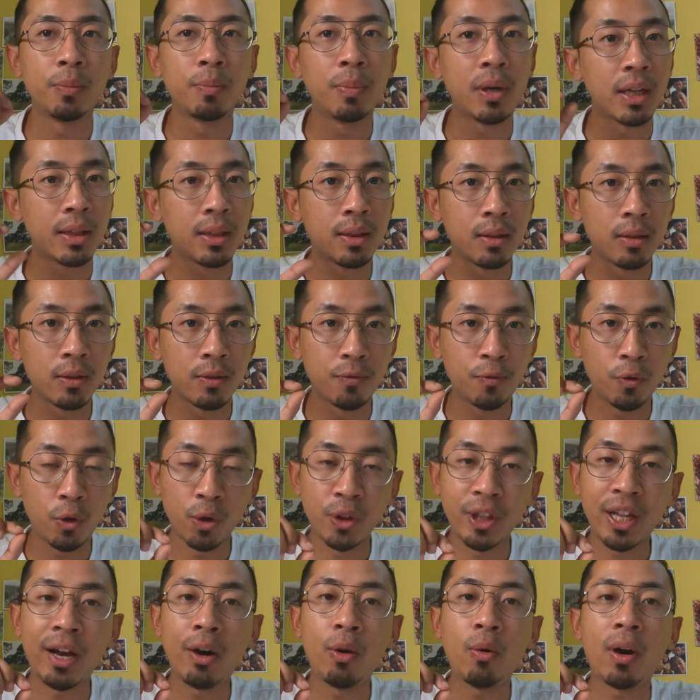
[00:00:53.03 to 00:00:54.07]
but for
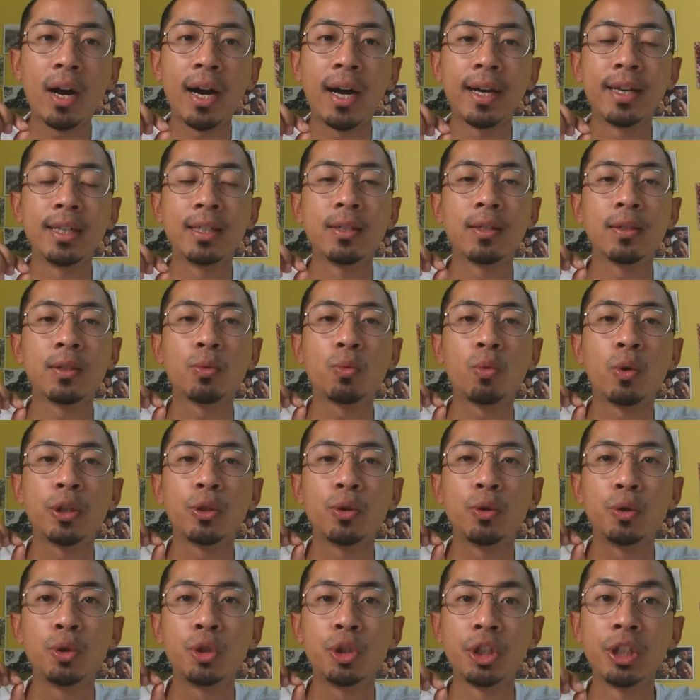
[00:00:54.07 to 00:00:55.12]
now I just want
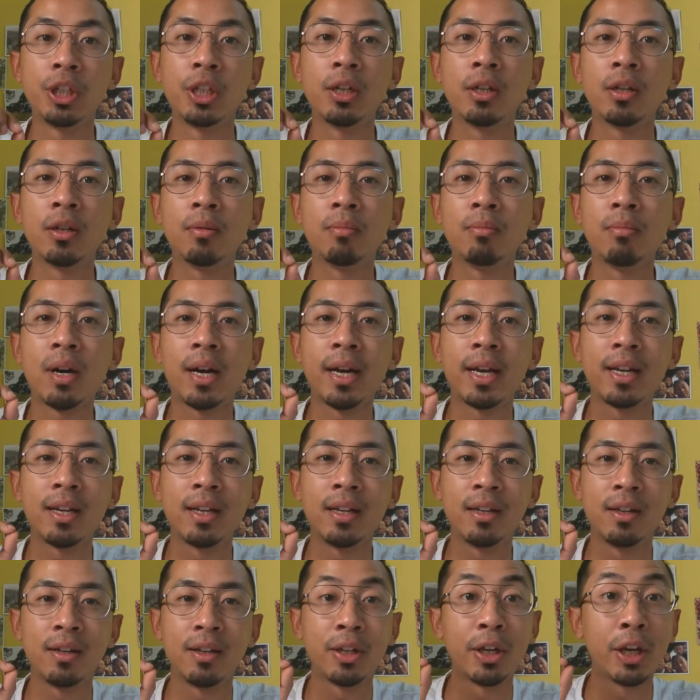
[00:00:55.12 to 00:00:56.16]
to share
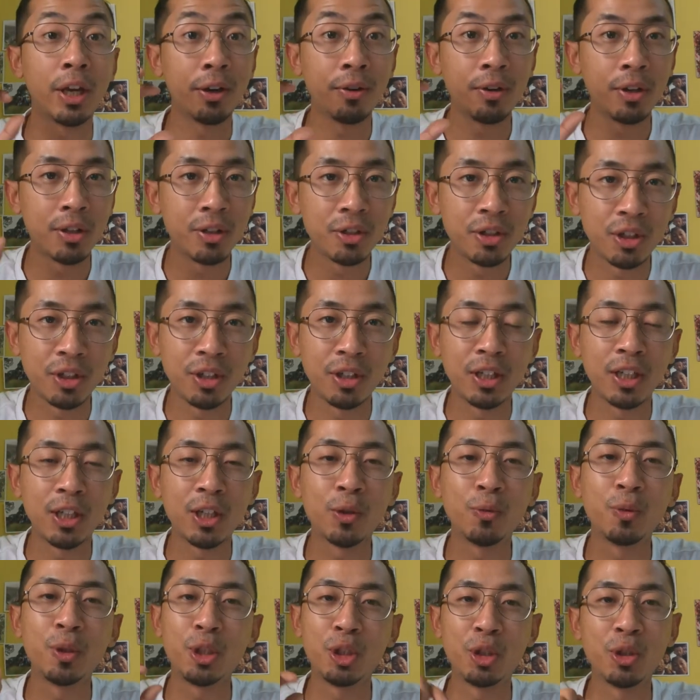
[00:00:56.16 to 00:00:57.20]
my career journey
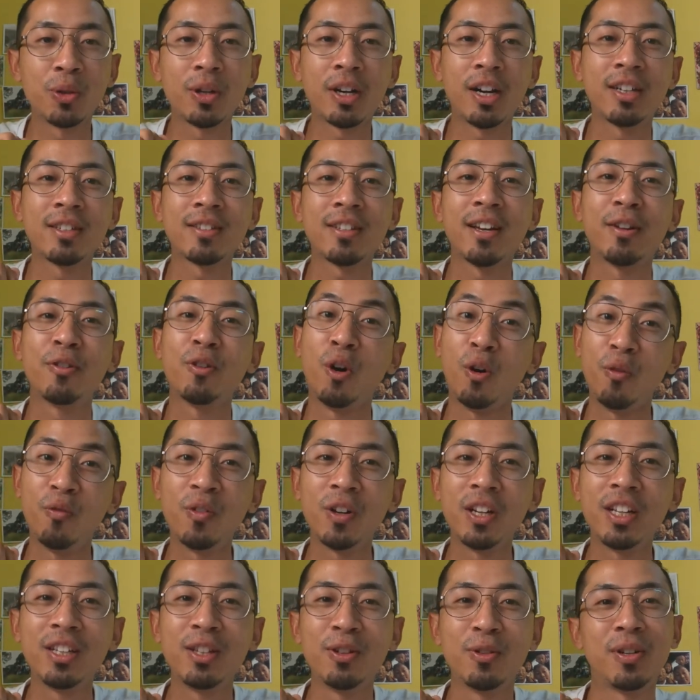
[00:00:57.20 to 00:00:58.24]
with you guys, and
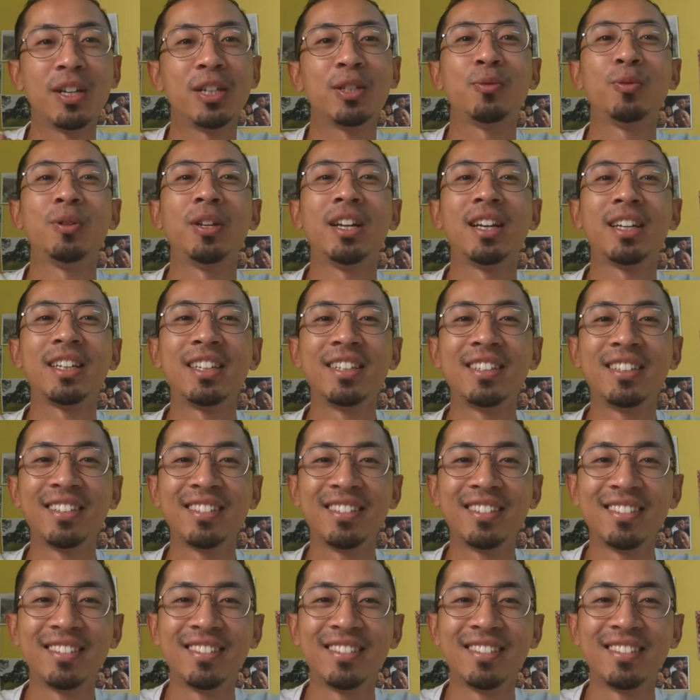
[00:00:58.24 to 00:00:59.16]
hopefully you guys will like it.